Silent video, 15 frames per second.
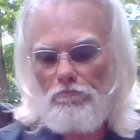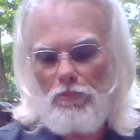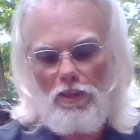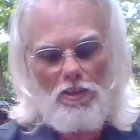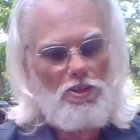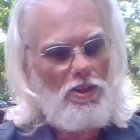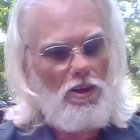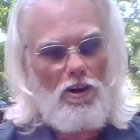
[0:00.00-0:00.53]

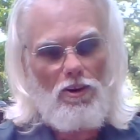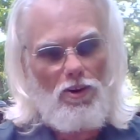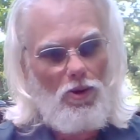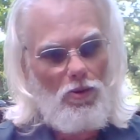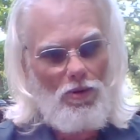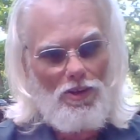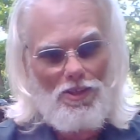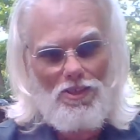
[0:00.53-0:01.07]
it's not
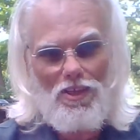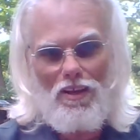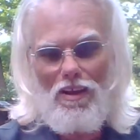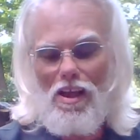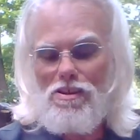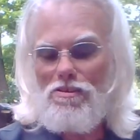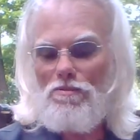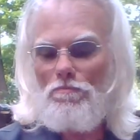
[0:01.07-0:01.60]
always,
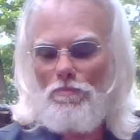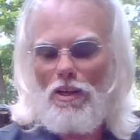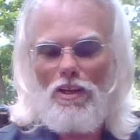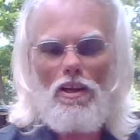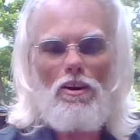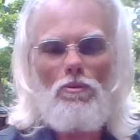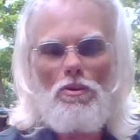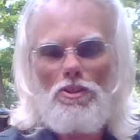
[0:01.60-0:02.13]
but
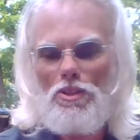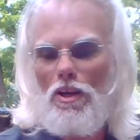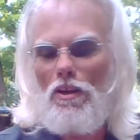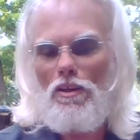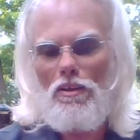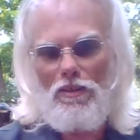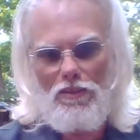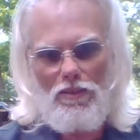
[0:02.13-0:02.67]
that always
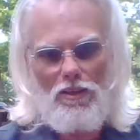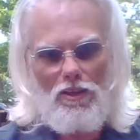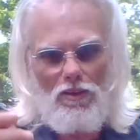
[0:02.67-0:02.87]
kind of,